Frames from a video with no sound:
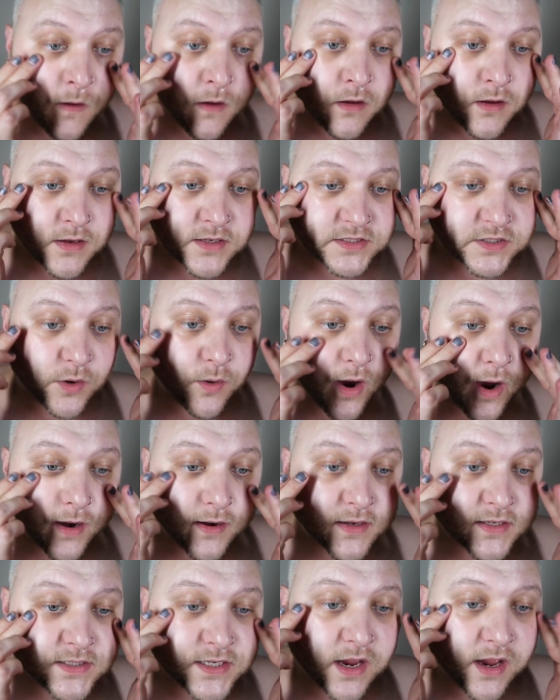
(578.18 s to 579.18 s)
So I
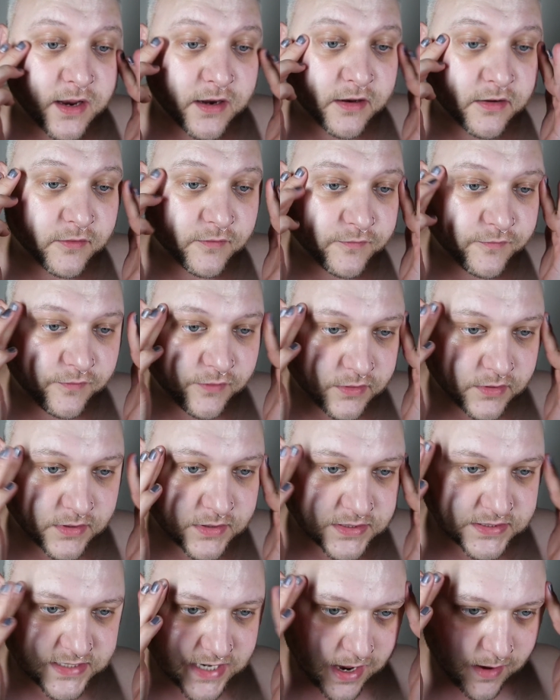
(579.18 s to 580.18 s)
just kind of
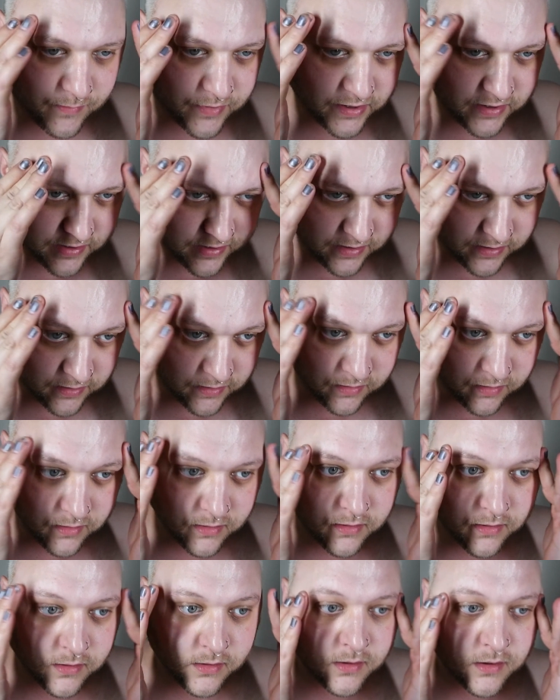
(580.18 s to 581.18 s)
dab it in,
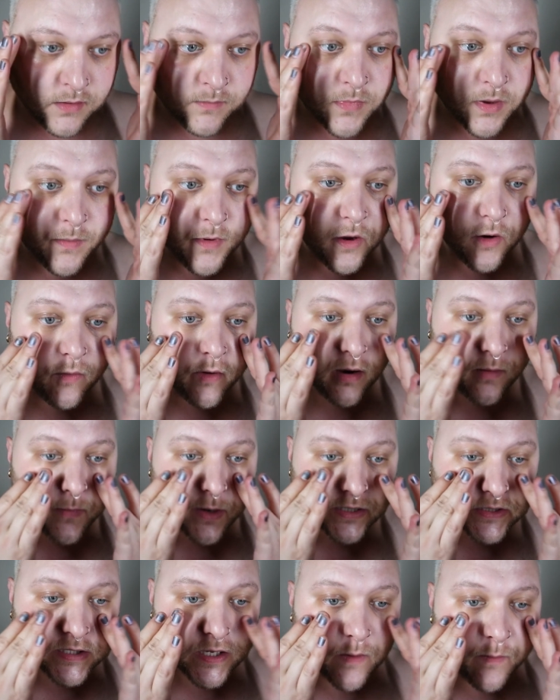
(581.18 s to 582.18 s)
maybe around my
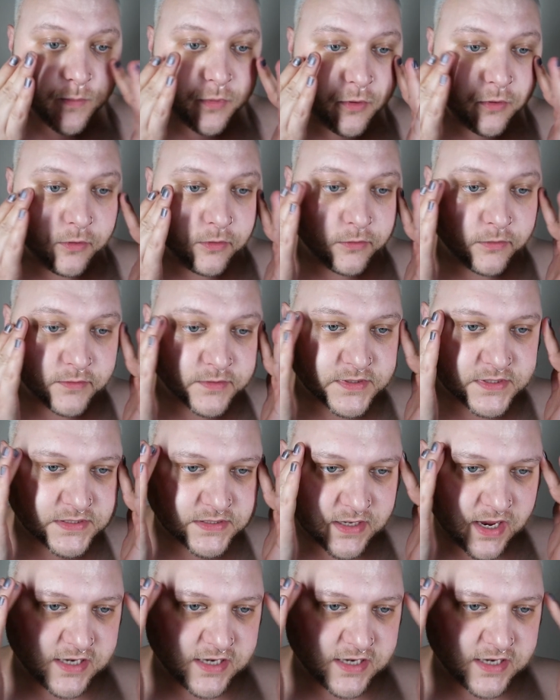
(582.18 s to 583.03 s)
temples.